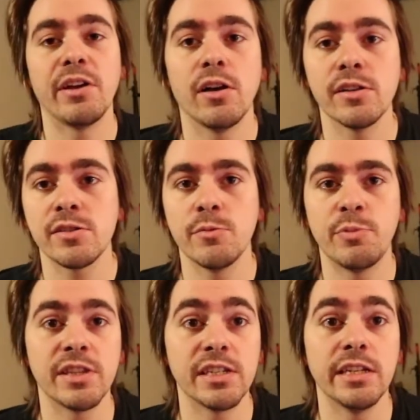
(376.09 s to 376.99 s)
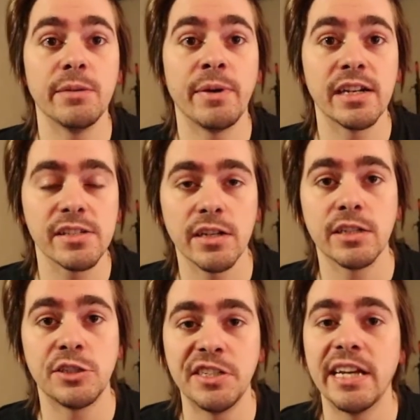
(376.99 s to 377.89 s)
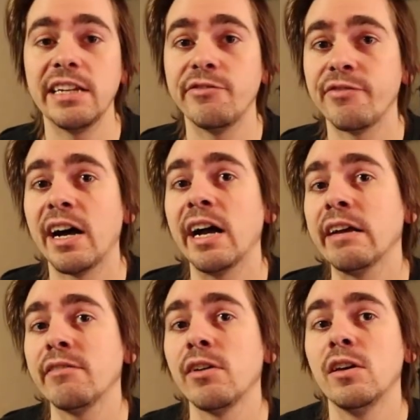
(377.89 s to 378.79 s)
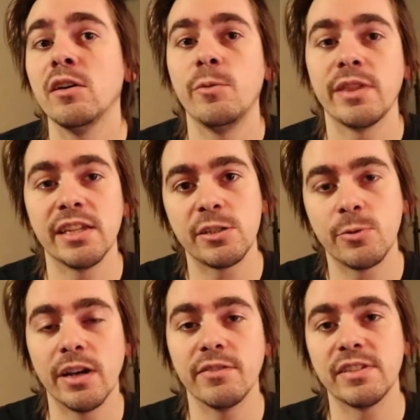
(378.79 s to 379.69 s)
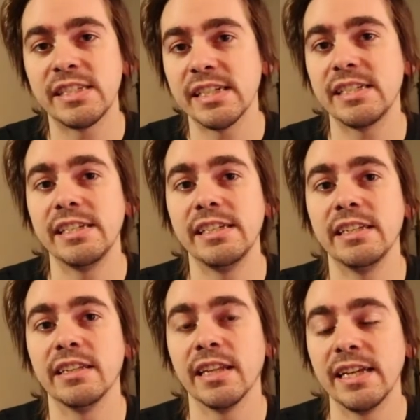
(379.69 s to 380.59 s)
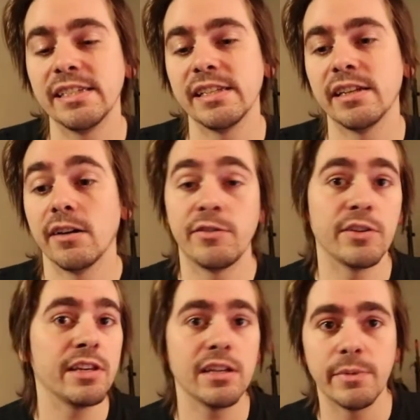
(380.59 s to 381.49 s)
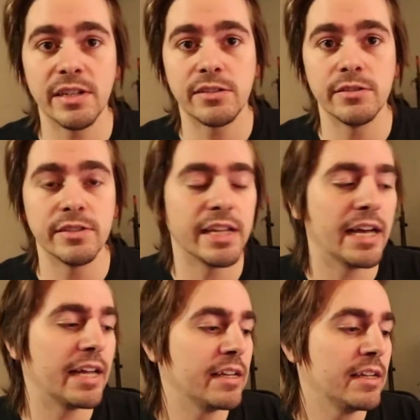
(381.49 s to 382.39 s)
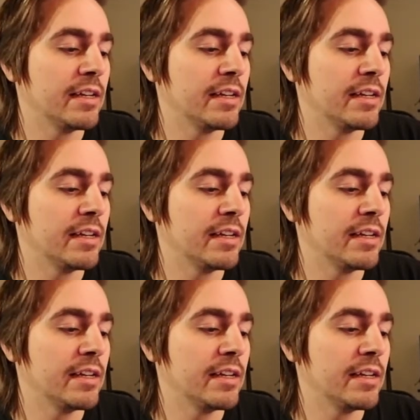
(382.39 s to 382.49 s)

Also put the Panasonic G85 with the 12 to 60 lens in there if you're thinking about doing that.